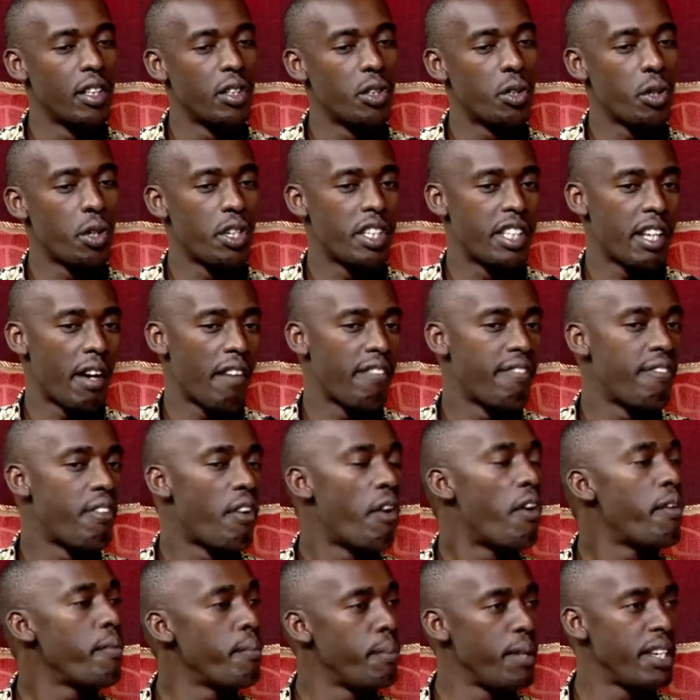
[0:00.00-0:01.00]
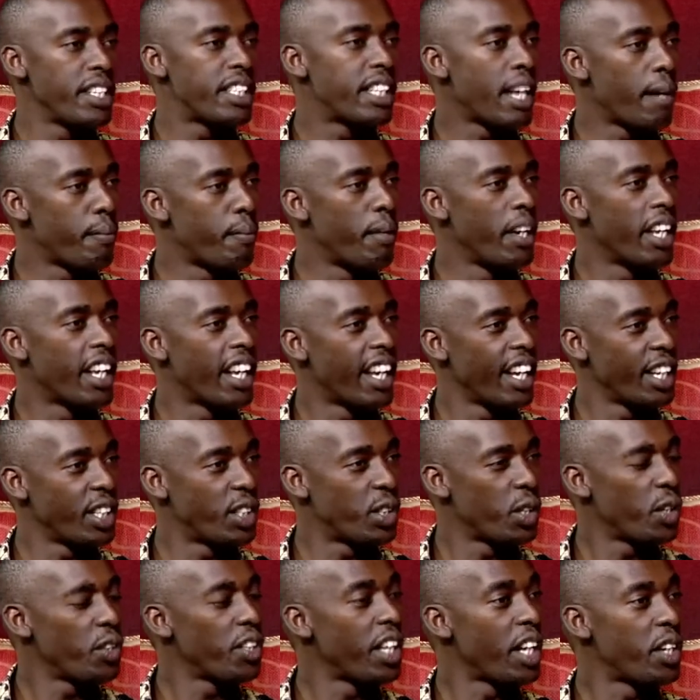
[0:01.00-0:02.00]
So it's a phone-based
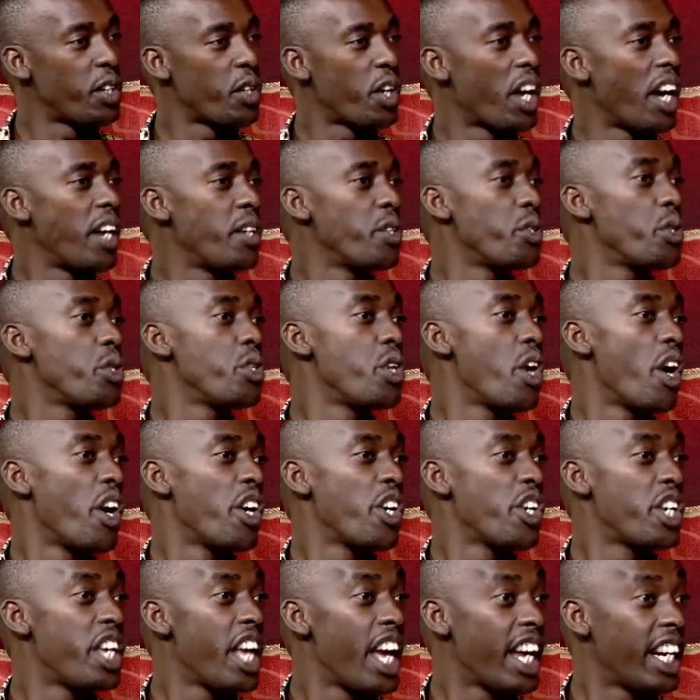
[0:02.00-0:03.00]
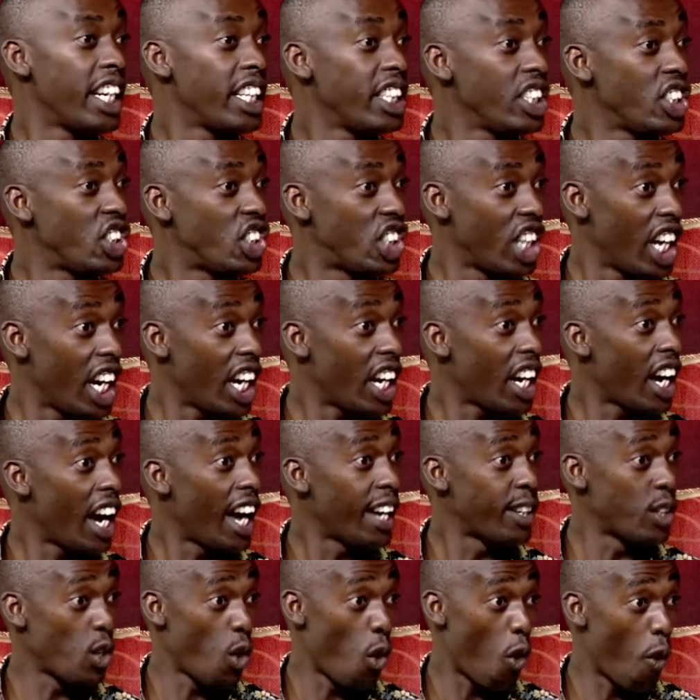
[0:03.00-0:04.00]
application that you can do your hearing check
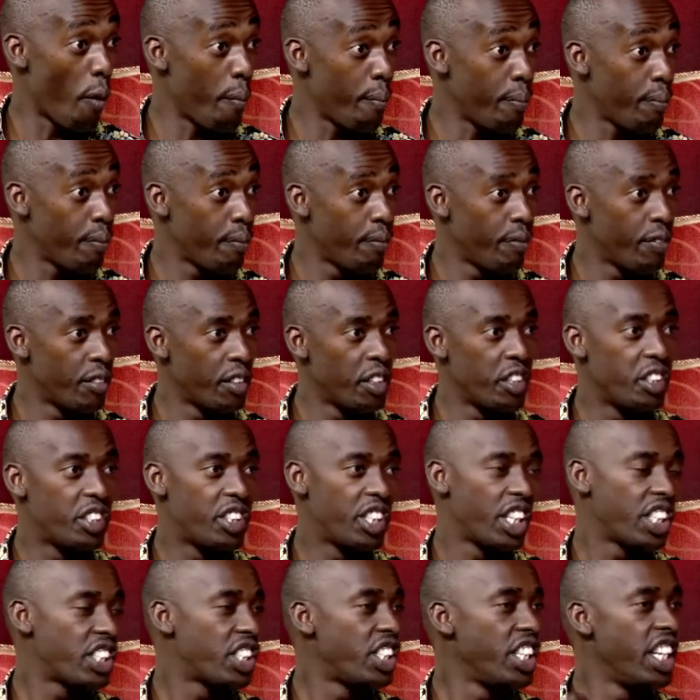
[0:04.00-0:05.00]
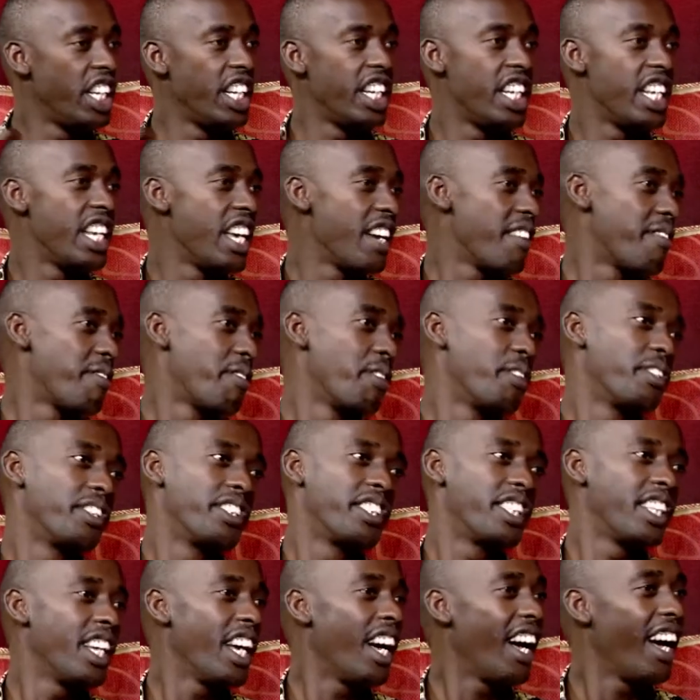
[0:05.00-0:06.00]
at home. Just need earphones.
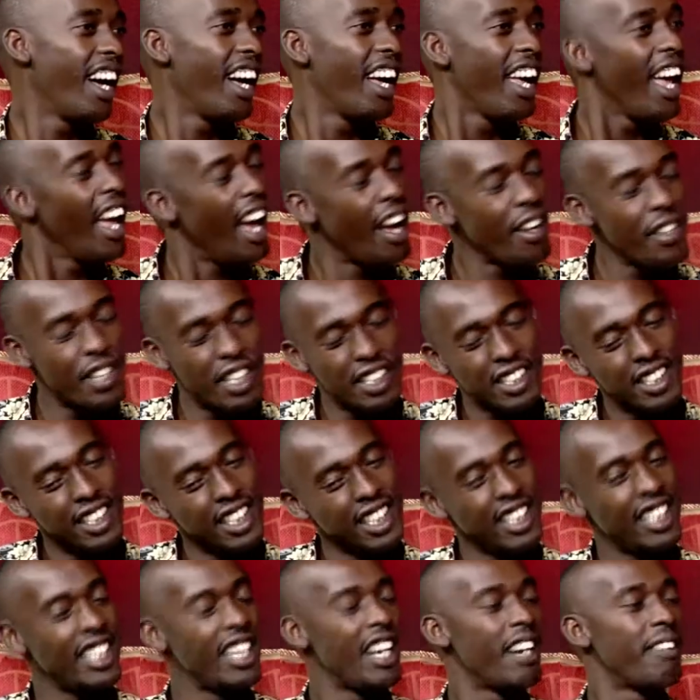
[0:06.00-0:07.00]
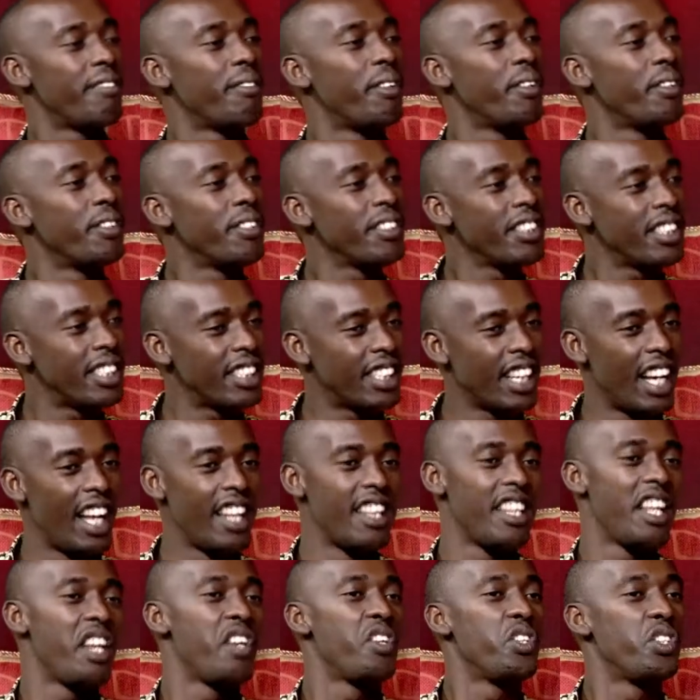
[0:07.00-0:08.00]
Yeah, you just need earphones,
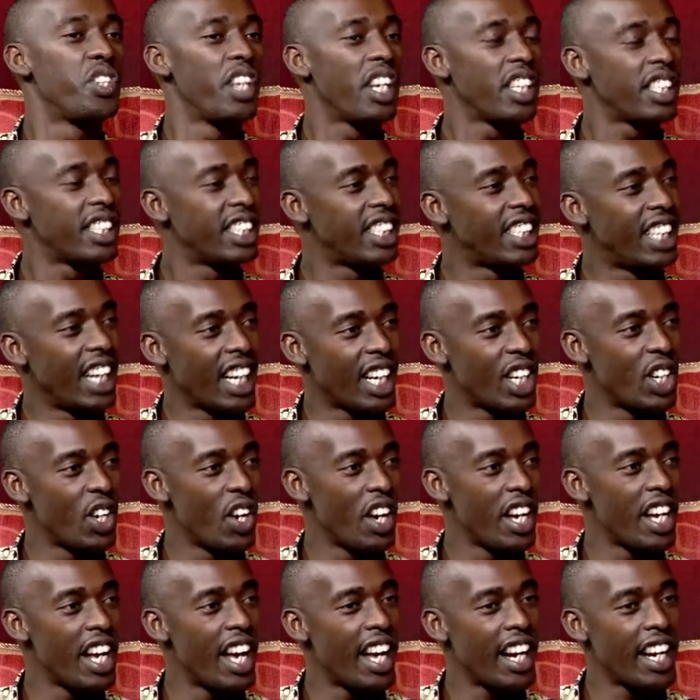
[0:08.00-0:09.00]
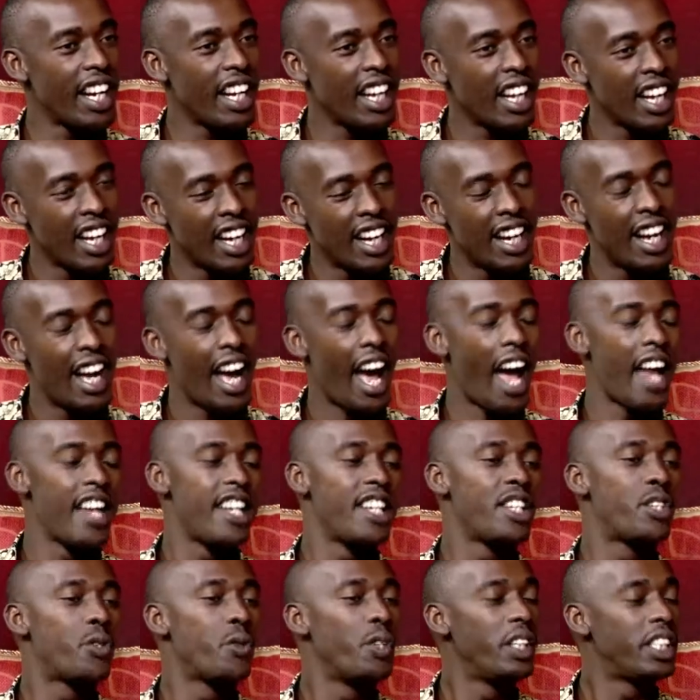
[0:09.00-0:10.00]
and then you just check your hearing, and
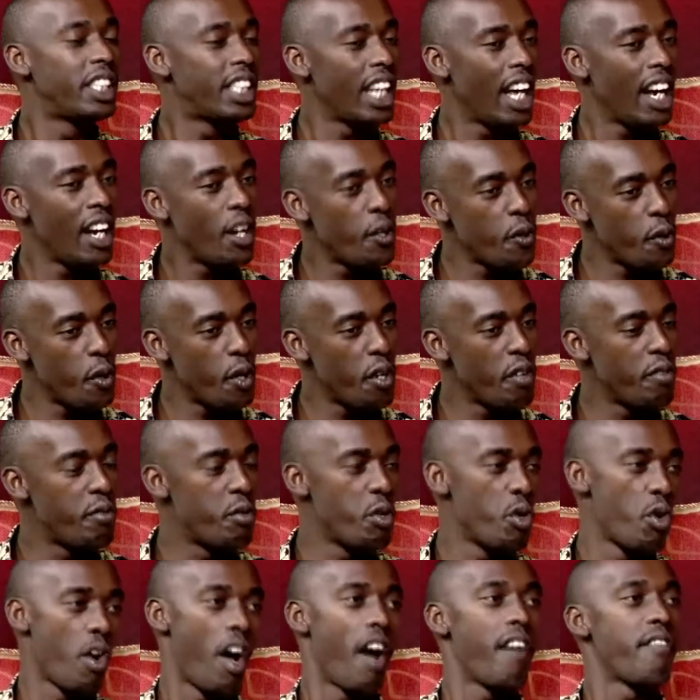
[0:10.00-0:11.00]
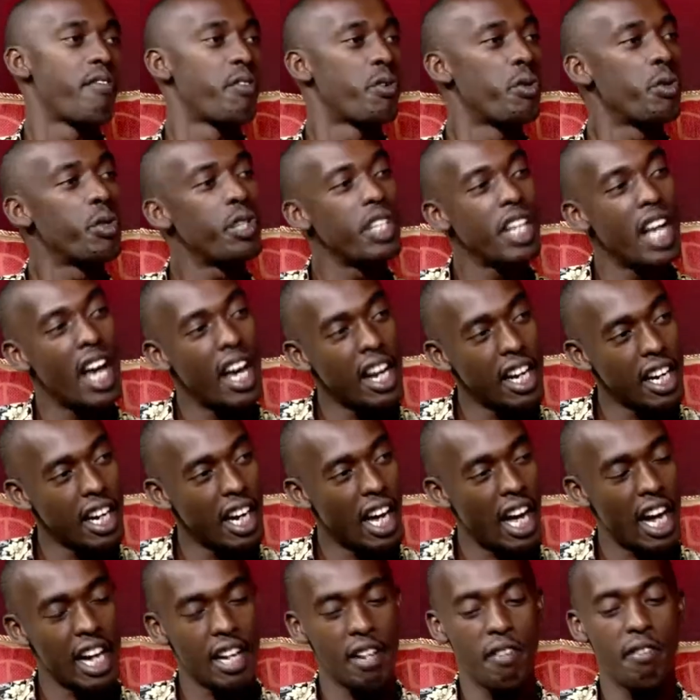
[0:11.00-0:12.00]
it will tell you if you have good
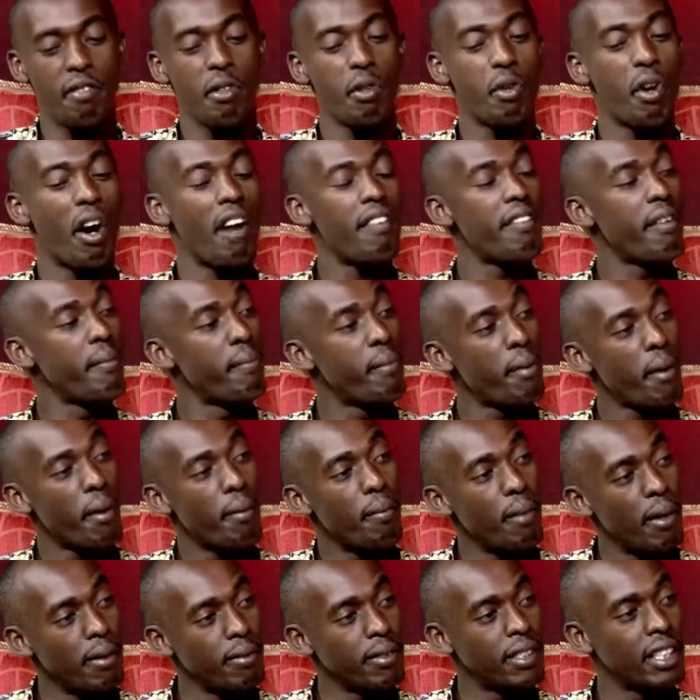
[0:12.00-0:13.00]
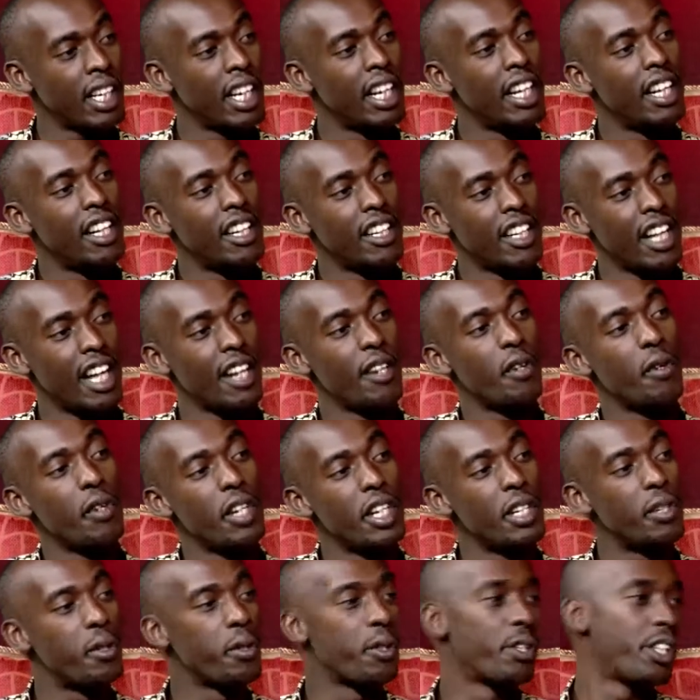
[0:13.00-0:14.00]
hearing, and if you have problems, then you
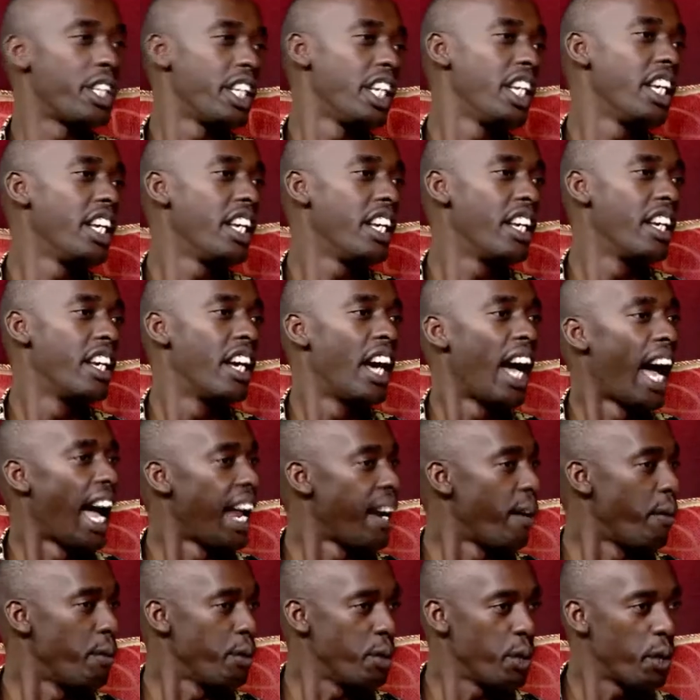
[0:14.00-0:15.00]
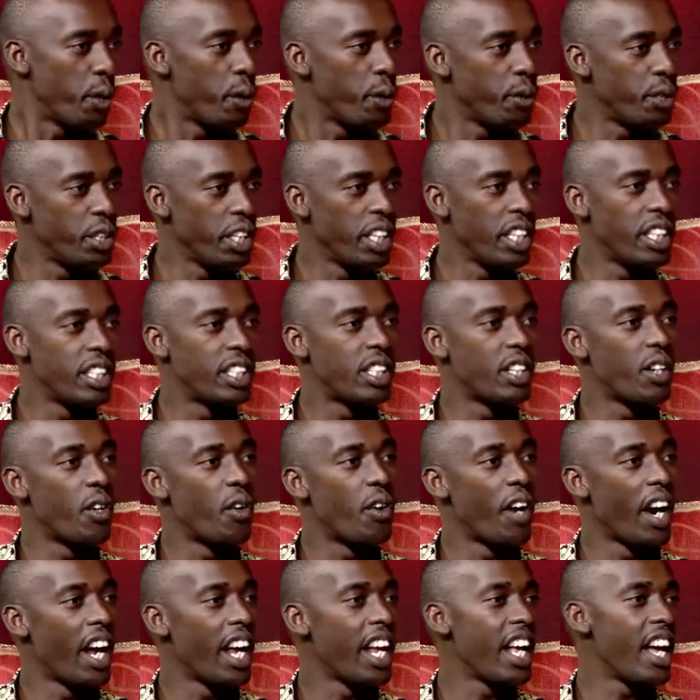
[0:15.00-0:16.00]
need to see an audiologist
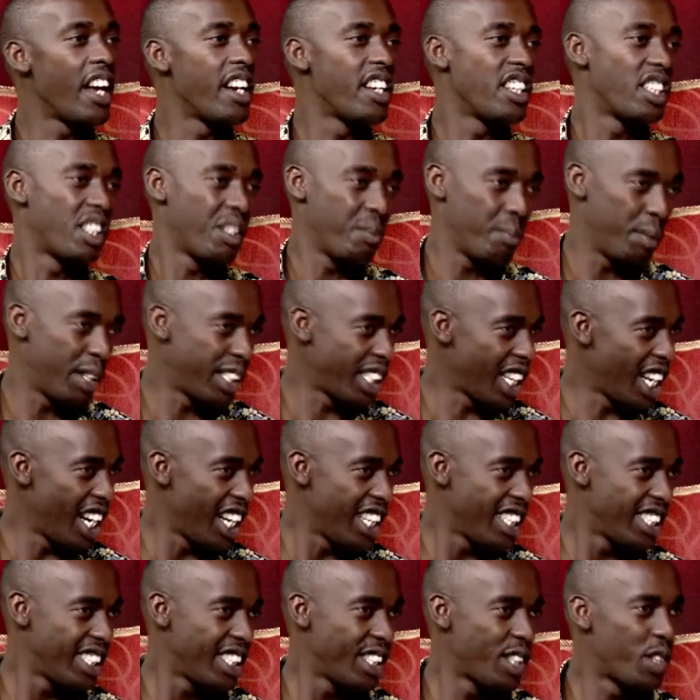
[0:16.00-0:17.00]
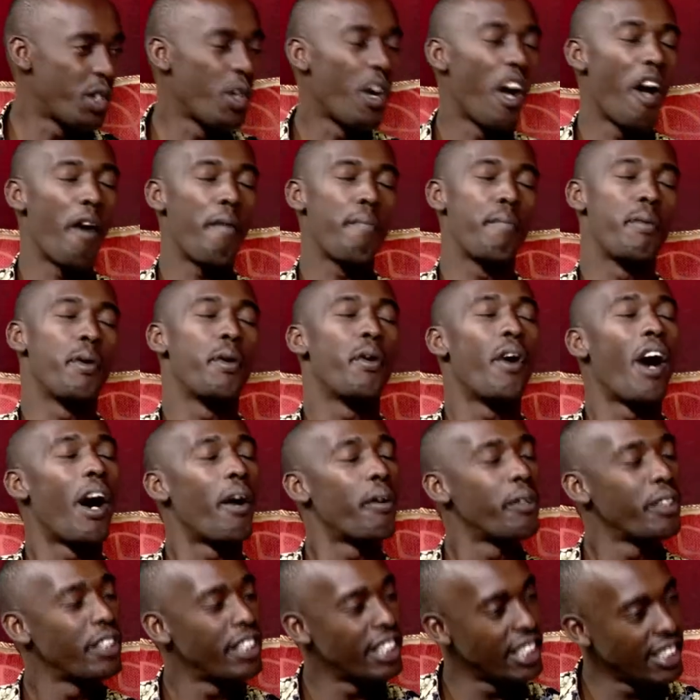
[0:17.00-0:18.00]
or a hearing specialist to help you
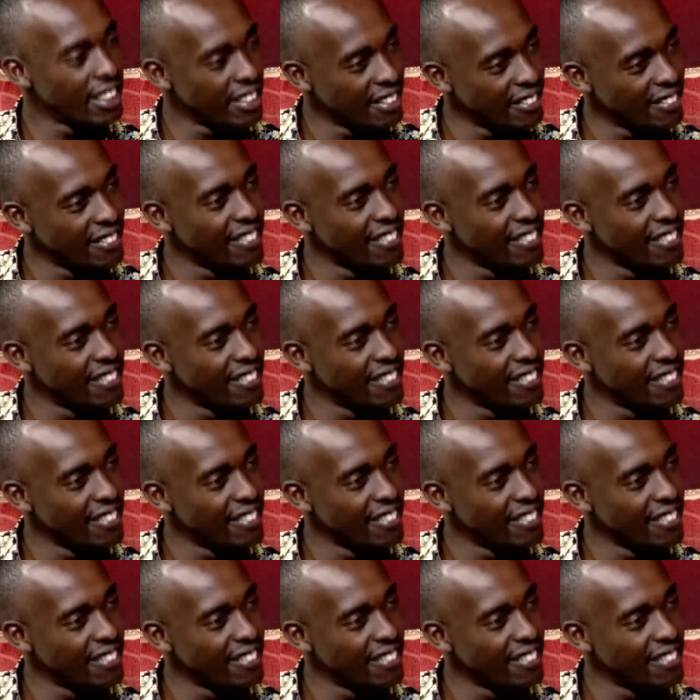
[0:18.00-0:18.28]
out.